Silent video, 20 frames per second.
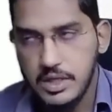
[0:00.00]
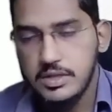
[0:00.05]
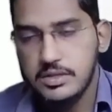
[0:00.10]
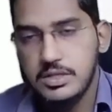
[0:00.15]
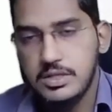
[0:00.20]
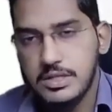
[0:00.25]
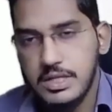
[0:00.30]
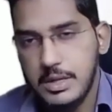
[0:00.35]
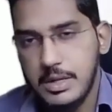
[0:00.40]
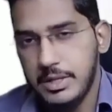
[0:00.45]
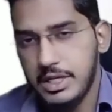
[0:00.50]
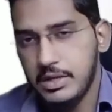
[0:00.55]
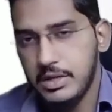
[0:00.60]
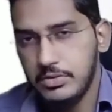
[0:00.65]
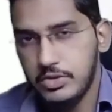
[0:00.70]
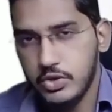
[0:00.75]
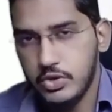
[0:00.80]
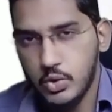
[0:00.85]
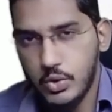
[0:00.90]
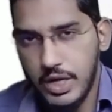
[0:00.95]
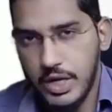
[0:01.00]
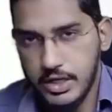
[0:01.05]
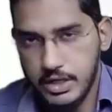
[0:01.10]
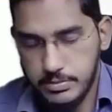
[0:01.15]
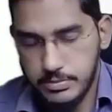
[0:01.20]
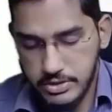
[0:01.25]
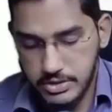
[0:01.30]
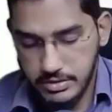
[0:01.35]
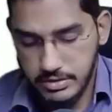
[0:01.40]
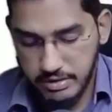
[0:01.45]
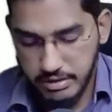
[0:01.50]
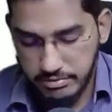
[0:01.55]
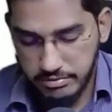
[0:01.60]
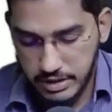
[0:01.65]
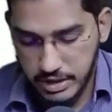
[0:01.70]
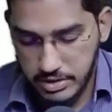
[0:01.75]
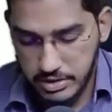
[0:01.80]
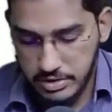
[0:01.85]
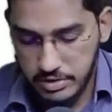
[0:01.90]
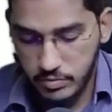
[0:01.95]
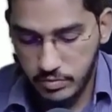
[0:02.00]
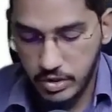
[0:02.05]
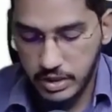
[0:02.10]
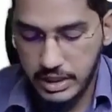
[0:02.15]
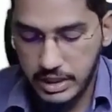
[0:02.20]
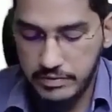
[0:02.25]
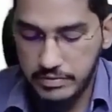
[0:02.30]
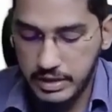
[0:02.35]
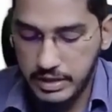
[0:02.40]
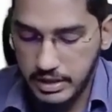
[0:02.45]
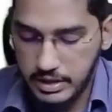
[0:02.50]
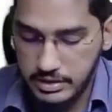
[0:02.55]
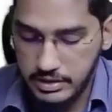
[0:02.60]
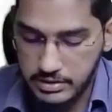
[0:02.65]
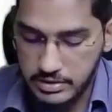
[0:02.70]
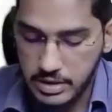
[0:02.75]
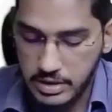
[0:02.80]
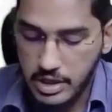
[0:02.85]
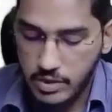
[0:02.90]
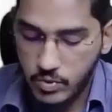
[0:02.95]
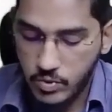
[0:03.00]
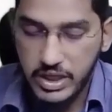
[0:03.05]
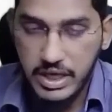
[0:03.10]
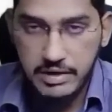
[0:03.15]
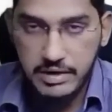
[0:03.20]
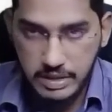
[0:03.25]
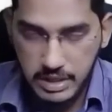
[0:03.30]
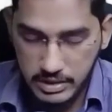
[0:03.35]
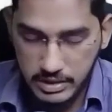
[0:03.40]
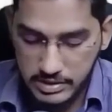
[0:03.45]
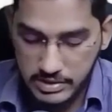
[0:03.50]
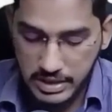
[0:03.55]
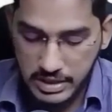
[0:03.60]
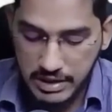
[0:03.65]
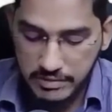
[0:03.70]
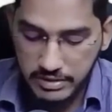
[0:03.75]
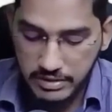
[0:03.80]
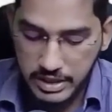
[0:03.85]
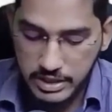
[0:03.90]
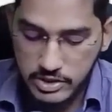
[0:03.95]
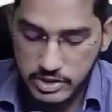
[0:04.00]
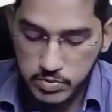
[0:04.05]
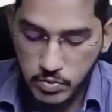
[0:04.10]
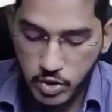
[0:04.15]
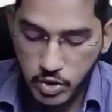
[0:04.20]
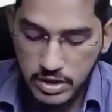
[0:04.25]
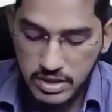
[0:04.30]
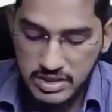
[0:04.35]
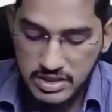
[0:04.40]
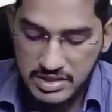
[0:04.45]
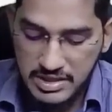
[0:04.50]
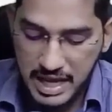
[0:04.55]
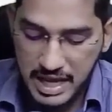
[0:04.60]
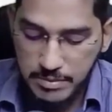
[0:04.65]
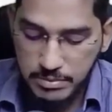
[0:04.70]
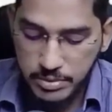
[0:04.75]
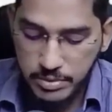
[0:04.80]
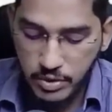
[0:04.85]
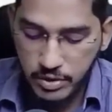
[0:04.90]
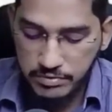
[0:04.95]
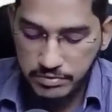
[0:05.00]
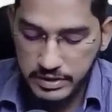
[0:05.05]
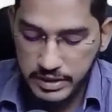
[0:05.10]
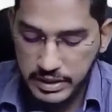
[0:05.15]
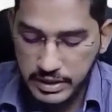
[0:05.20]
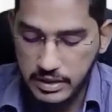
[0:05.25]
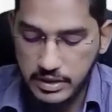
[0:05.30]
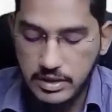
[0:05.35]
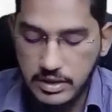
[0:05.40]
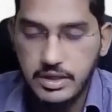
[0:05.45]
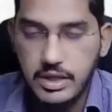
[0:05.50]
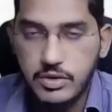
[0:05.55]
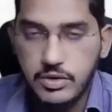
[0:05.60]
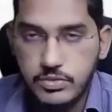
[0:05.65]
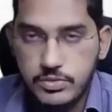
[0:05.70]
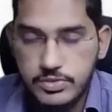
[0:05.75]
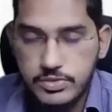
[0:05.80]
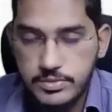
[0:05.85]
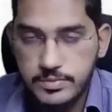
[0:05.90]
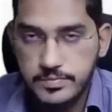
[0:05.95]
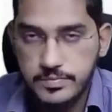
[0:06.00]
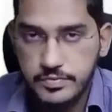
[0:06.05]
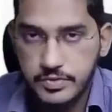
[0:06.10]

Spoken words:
Since I am unable to do 100% verification, what I have done is, I have taken a small sample of internal controls.